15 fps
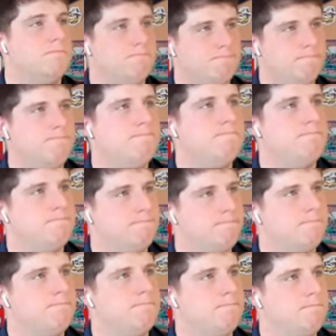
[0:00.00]

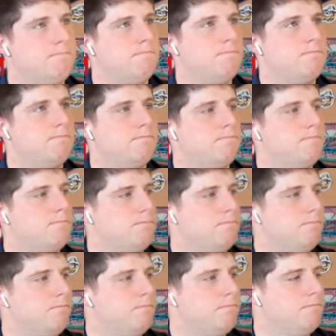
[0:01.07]

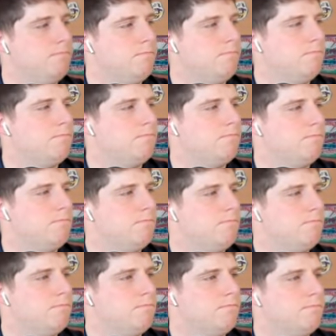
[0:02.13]

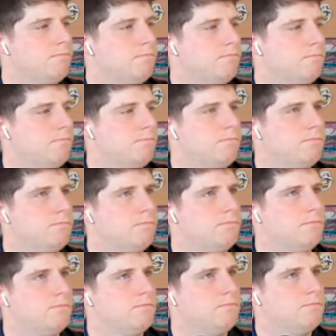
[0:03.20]

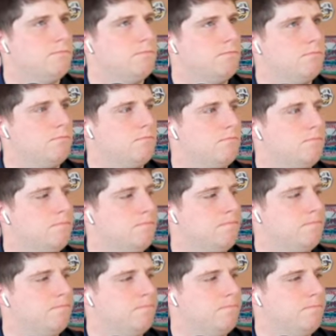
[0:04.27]

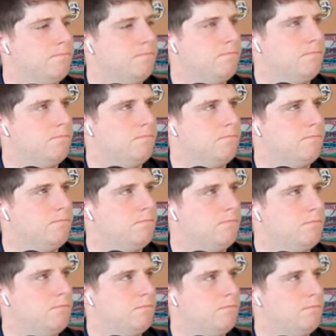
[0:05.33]

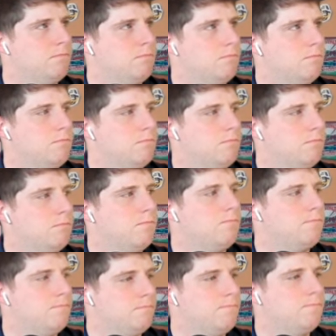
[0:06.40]

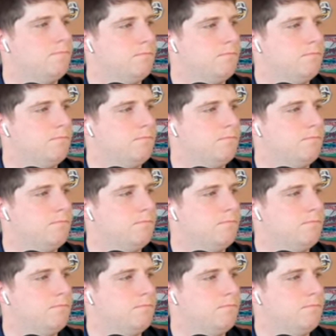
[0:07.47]
The person shown says nothing.